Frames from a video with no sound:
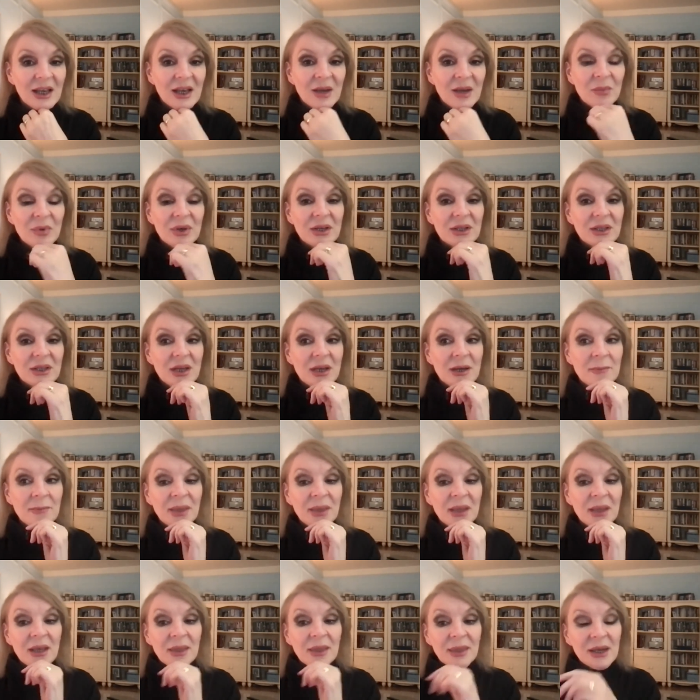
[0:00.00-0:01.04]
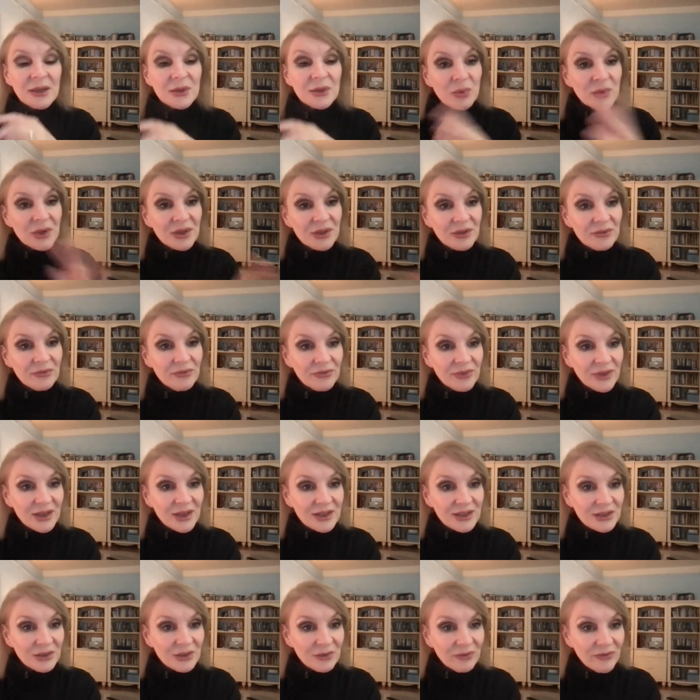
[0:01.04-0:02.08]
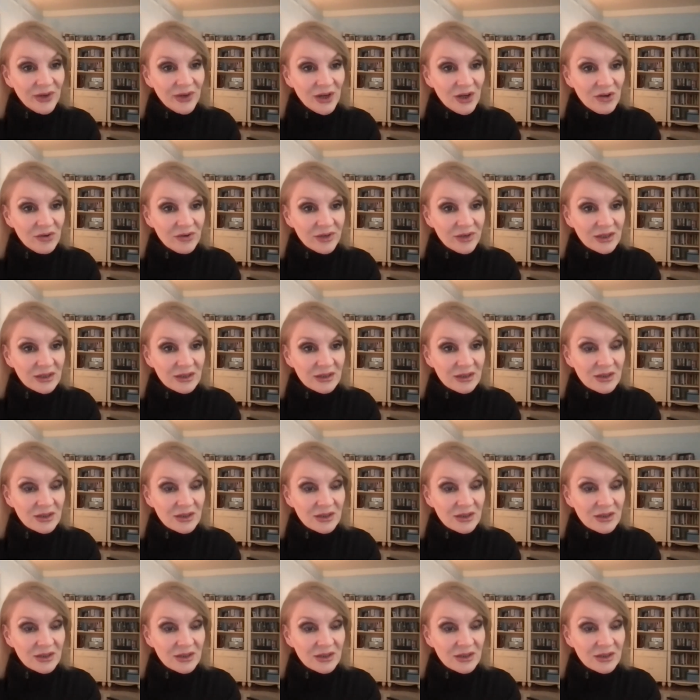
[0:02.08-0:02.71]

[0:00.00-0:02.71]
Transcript: But um, that's where the that's the fairies.